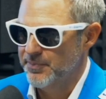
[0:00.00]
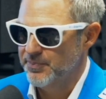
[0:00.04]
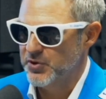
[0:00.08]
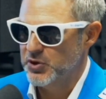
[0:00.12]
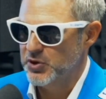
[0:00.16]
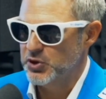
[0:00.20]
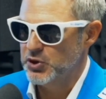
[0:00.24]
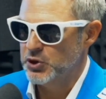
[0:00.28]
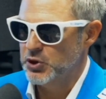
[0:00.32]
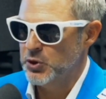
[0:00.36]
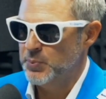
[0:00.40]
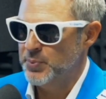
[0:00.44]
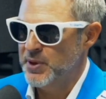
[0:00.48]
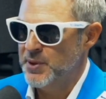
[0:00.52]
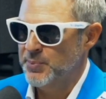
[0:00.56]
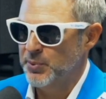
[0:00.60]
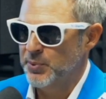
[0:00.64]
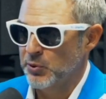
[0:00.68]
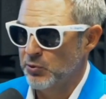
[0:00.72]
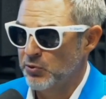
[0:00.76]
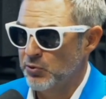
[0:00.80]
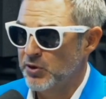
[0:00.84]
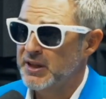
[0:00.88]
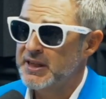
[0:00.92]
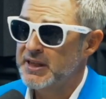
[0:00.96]
do people
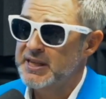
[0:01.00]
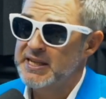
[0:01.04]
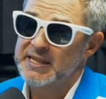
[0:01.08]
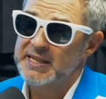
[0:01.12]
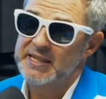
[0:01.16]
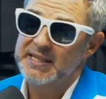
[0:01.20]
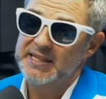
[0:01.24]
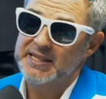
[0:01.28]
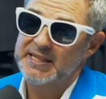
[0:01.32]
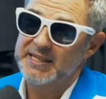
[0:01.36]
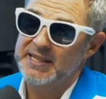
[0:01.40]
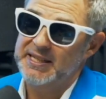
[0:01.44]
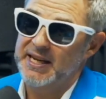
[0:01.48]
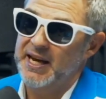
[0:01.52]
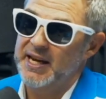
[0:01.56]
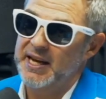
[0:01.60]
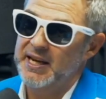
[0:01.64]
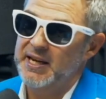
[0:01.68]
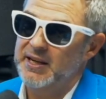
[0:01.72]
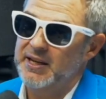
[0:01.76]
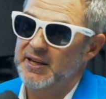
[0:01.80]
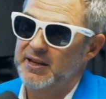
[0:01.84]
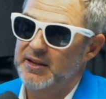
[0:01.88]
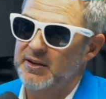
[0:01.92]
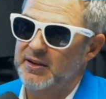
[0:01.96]
really
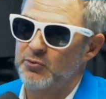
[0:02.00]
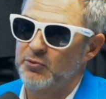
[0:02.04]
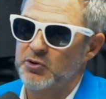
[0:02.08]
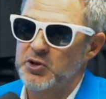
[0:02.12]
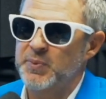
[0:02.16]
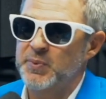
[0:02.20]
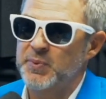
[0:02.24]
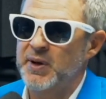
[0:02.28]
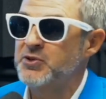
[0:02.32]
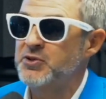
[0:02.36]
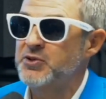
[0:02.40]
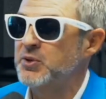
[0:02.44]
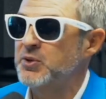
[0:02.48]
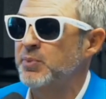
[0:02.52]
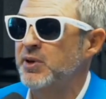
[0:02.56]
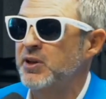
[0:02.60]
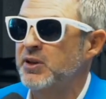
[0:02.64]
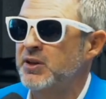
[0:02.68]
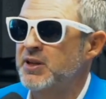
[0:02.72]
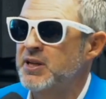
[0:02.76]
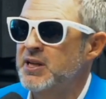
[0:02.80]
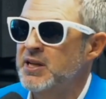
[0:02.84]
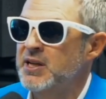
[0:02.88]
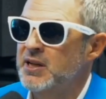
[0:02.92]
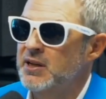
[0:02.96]
take
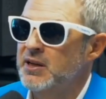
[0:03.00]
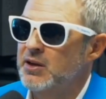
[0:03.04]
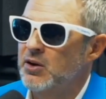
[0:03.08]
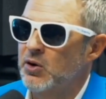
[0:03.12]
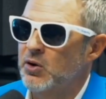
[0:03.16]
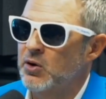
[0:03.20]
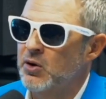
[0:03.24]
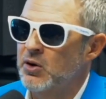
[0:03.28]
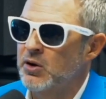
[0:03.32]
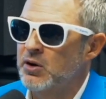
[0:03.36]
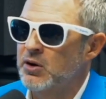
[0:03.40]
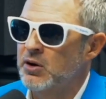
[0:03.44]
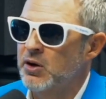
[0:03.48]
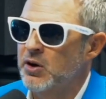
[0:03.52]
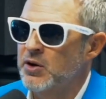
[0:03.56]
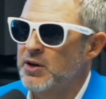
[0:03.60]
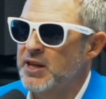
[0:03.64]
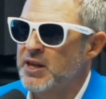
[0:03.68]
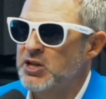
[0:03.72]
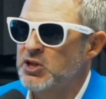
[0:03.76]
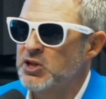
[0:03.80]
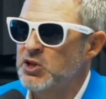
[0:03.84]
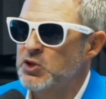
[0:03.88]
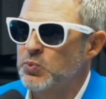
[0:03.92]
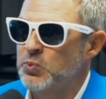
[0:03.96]
responsibility, or are
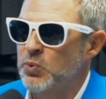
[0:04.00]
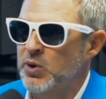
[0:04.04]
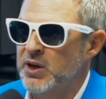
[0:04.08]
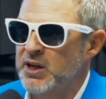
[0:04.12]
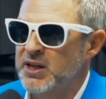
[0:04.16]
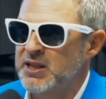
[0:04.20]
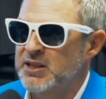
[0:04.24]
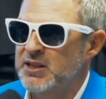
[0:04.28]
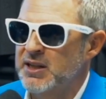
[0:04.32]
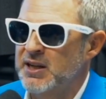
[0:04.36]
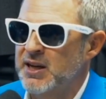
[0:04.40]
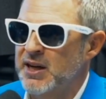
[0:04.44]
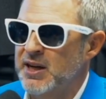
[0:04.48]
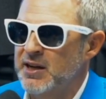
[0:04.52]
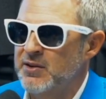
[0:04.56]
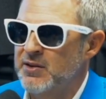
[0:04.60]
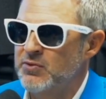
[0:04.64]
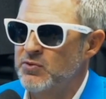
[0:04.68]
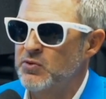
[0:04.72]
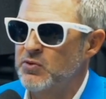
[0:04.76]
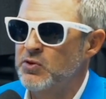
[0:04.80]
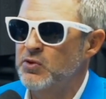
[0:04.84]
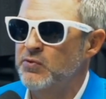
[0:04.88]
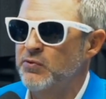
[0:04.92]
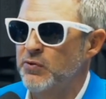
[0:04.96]
they just wanting to kind of,
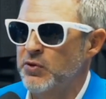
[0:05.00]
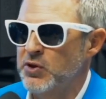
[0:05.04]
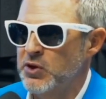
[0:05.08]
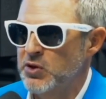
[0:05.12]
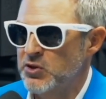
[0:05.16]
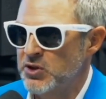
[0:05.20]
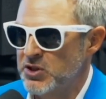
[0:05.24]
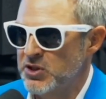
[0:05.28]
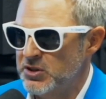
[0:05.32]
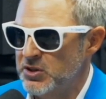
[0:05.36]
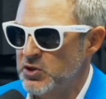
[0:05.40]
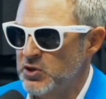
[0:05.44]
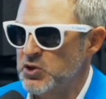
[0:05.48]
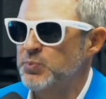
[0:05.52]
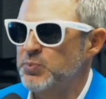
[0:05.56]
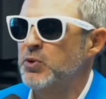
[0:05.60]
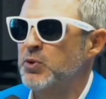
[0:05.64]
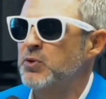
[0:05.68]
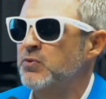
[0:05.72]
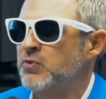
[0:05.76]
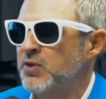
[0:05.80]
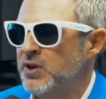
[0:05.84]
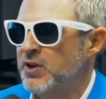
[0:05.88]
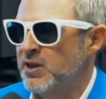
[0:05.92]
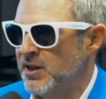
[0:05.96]
for you just to
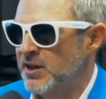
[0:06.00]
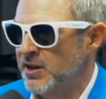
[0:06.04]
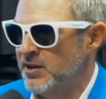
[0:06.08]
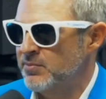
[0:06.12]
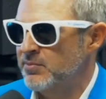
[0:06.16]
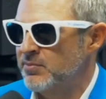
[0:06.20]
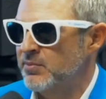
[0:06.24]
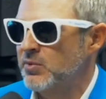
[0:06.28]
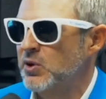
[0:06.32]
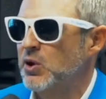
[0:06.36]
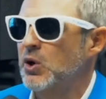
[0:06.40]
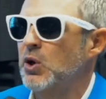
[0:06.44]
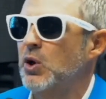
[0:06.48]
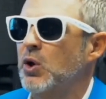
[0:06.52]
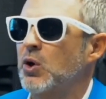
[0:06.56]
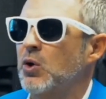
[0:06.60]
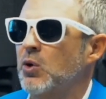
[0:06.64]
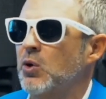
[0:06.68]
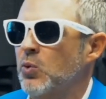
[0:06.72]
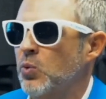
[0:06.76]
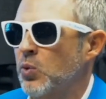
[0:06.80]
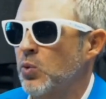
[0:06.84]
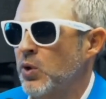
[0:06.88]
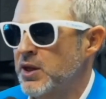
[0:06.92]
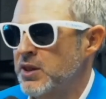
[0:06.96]
spoon feed them
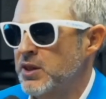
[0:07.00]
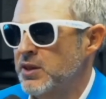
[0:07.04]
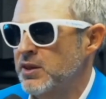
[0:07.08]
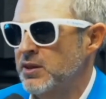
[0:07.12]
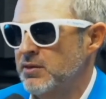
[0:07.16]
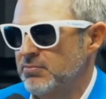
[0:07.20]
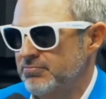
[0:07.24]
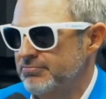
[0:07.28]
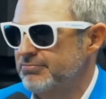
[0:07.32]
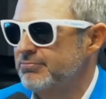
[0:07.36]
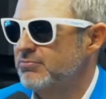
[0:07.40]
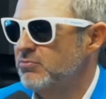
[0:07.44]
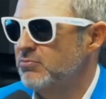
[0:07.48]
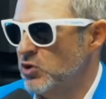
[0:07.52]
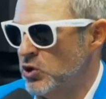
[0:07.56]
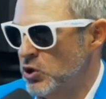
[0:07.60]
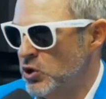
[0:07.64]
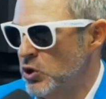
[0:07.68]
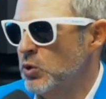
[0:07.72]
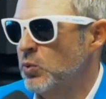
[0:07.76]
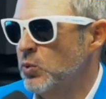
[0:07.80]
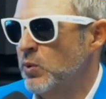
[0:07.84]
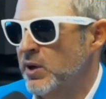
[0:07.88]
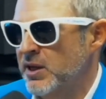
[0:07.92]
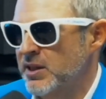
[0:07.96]
what
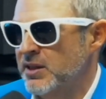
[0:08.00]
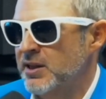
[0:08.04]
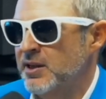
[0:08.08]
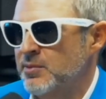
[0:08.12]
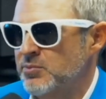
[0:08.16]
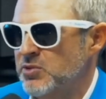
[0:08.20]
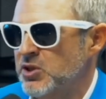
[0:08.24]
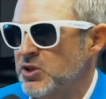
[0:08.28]
you want them to do?